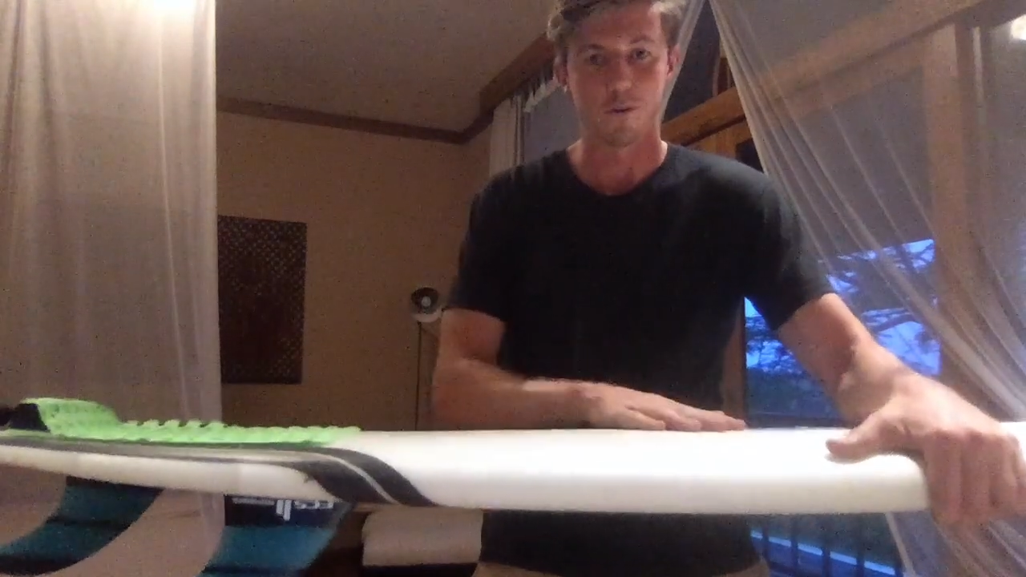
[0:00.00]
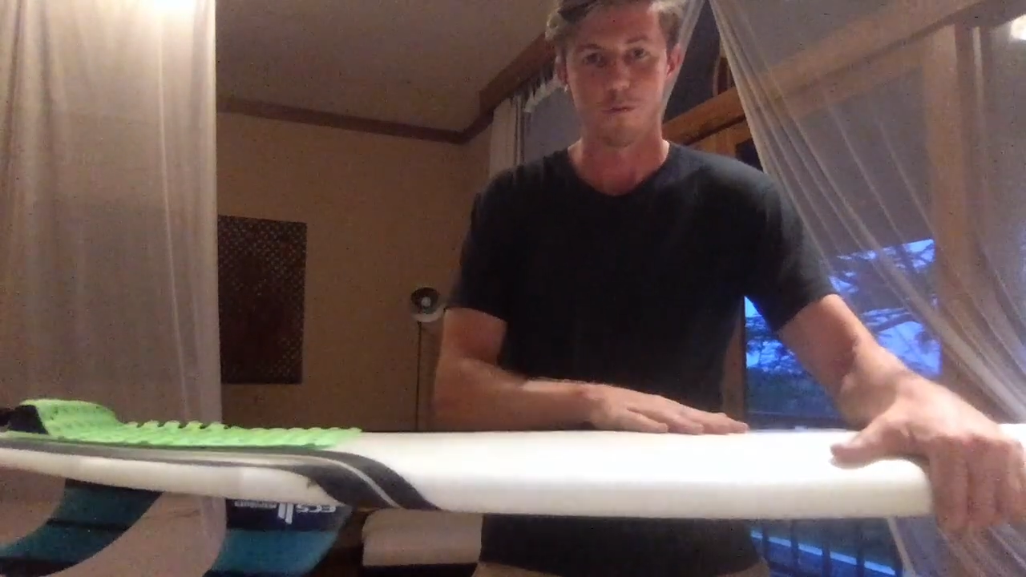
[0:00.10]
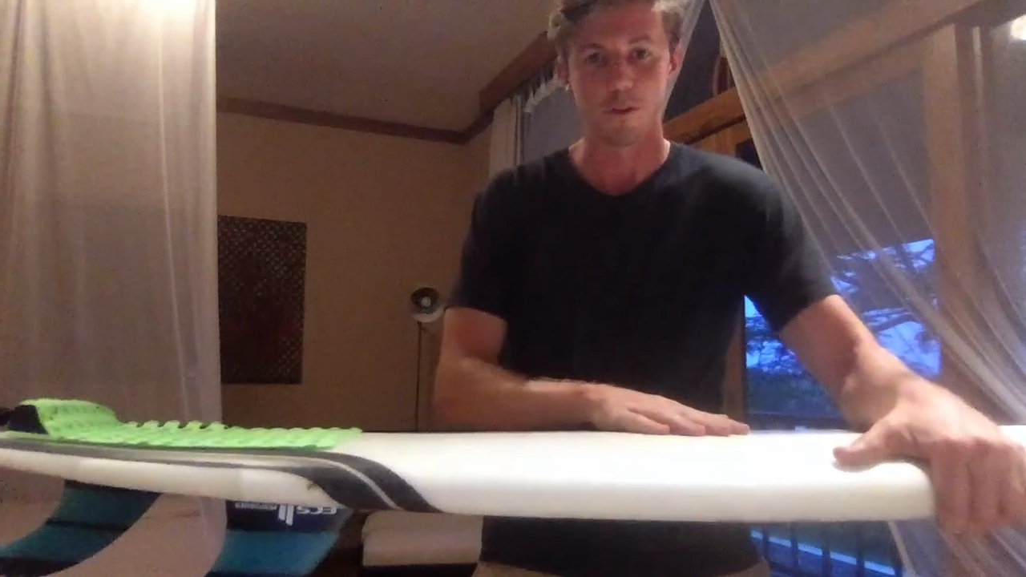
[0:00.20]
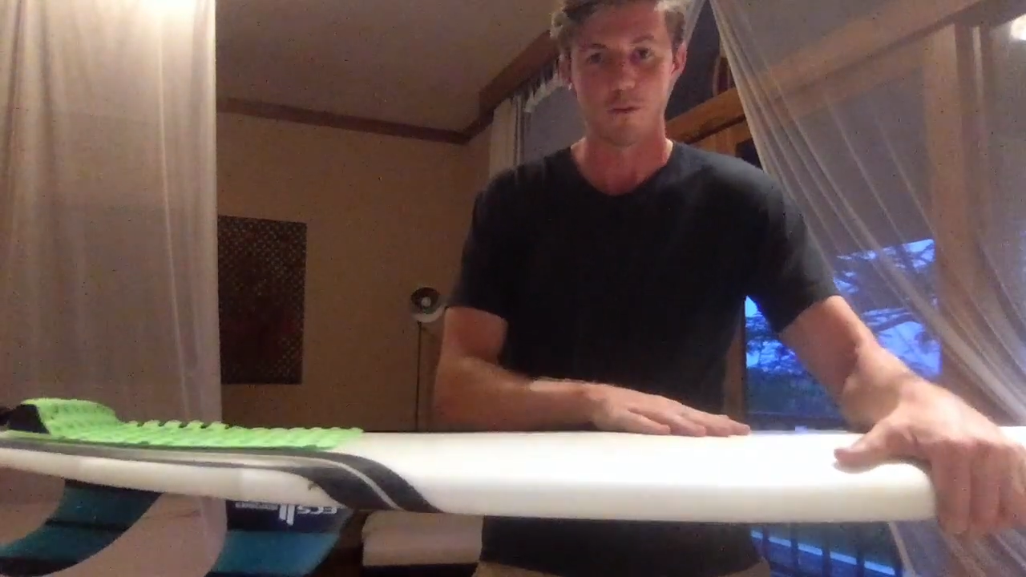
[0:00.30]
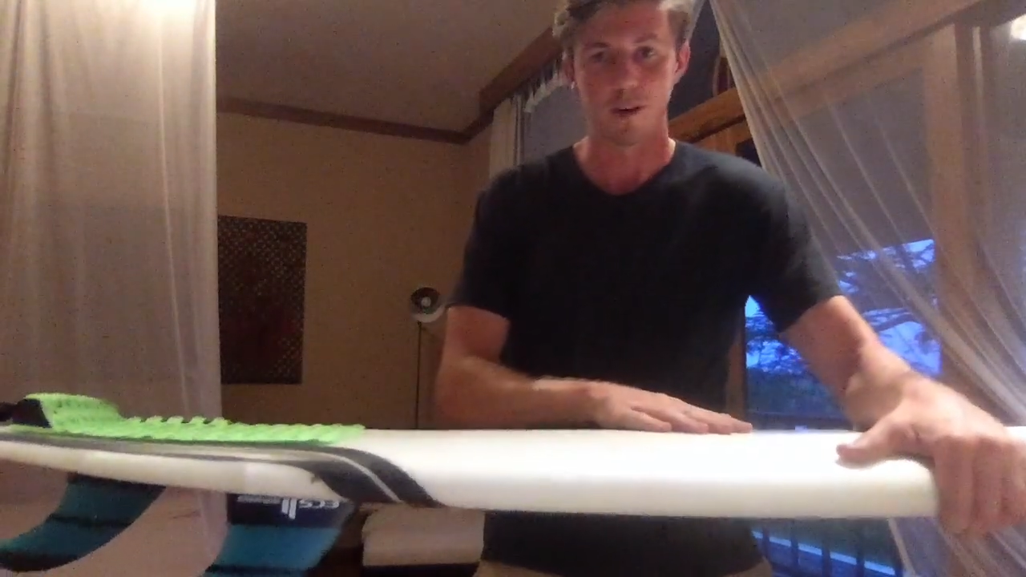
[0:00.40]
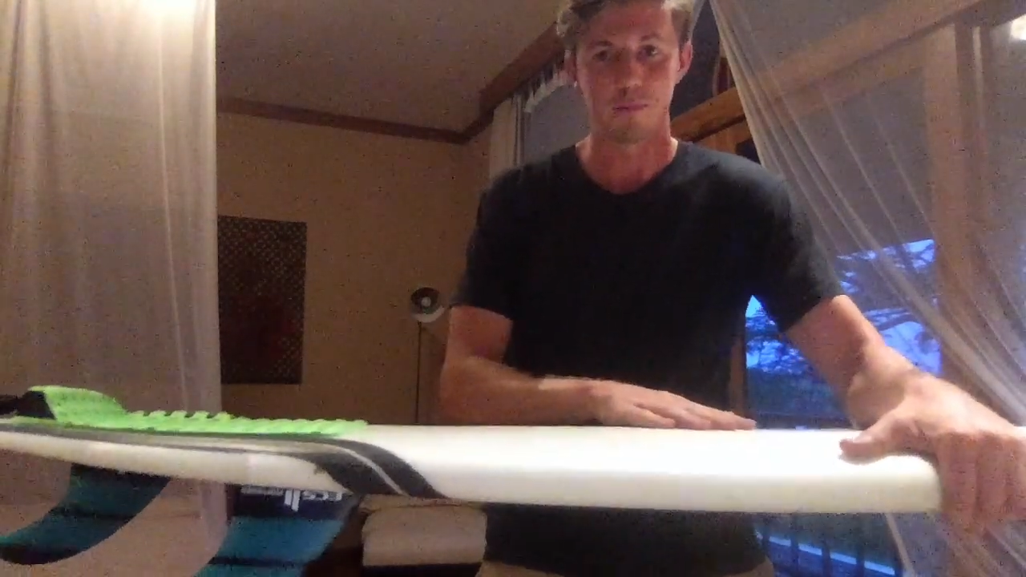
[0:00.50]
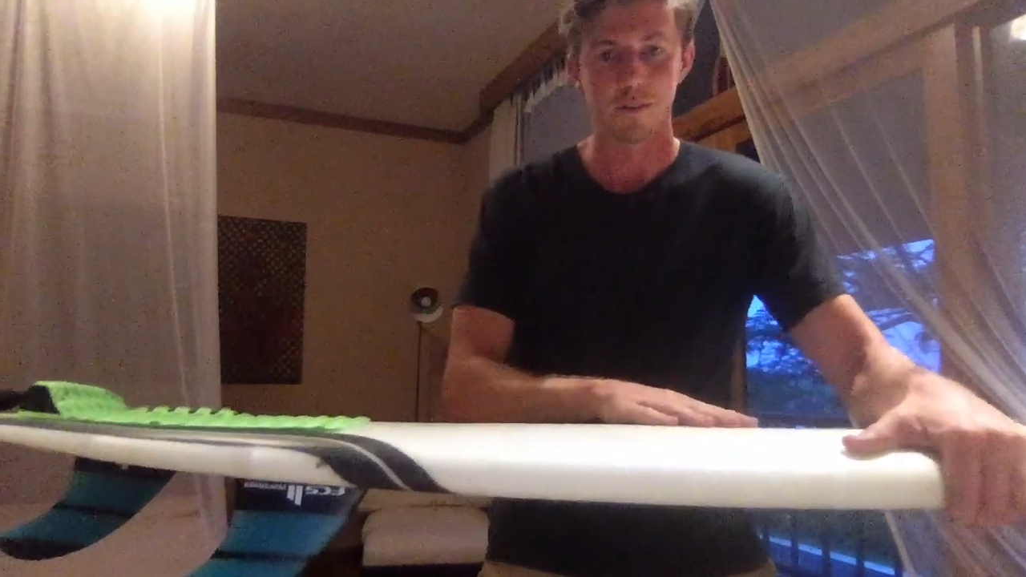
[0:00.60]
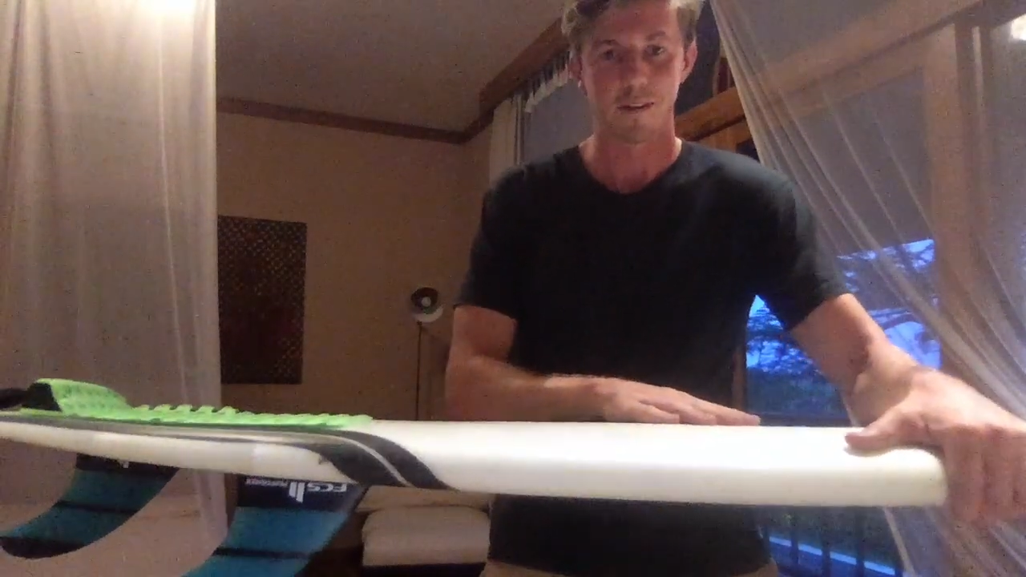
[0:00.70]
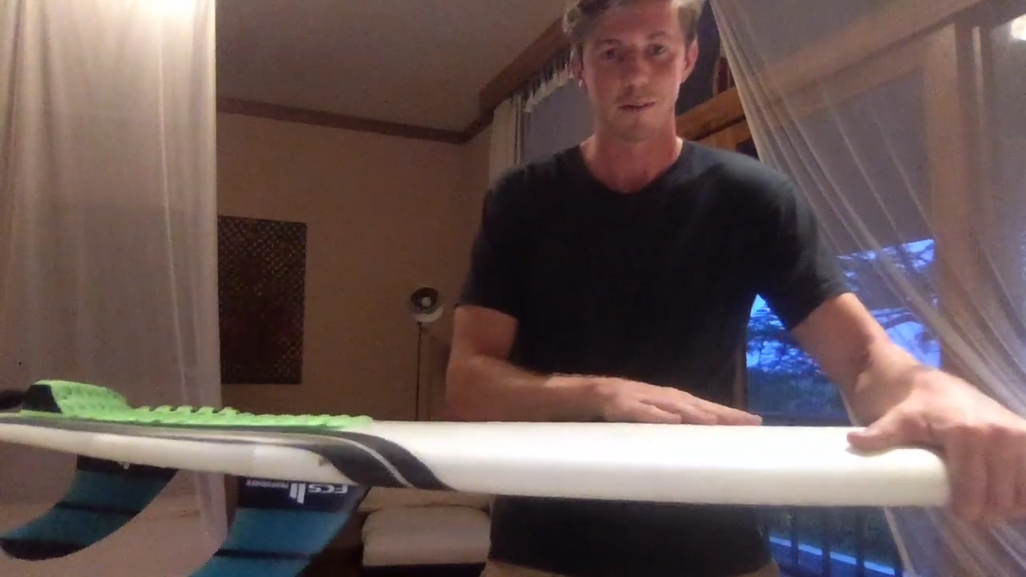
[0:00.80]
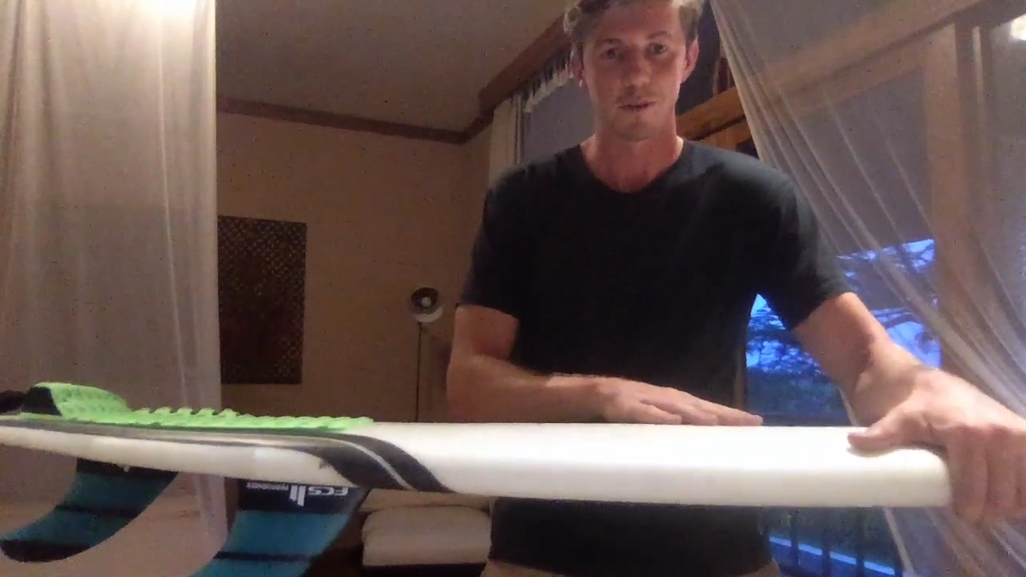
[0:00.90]
further up
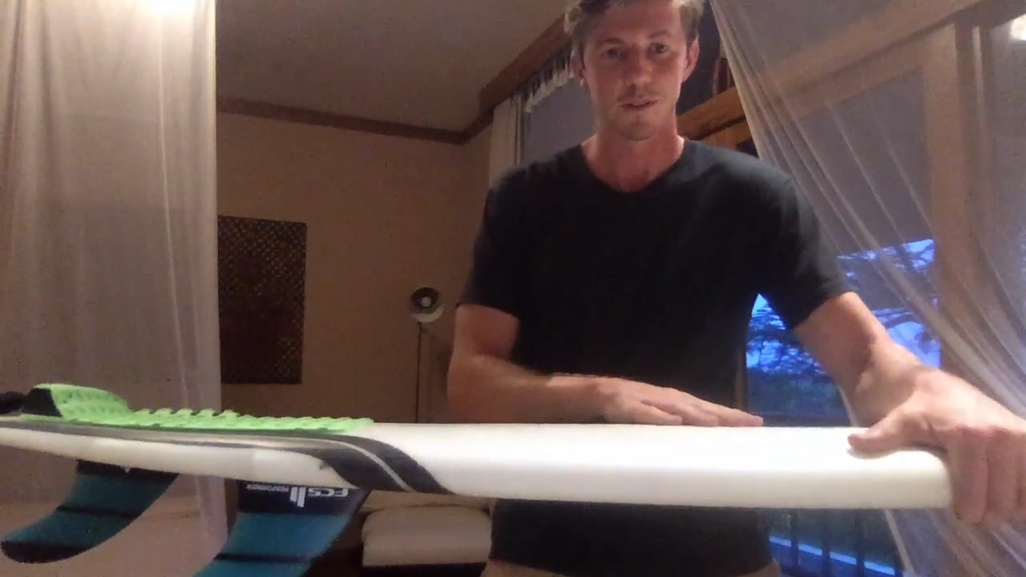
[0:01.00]
if I want